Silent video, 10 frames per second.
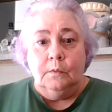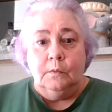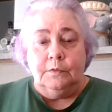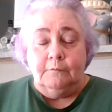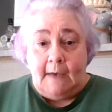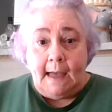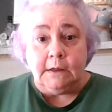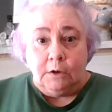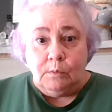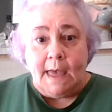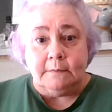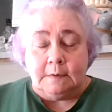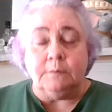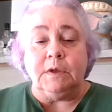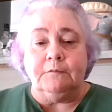The vacuum has
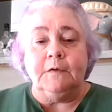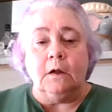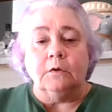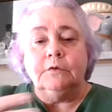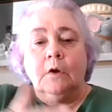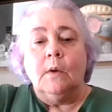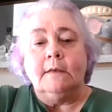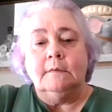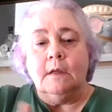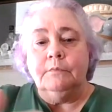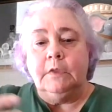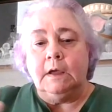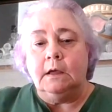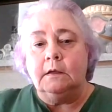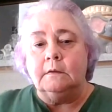to be filled, so as
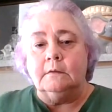something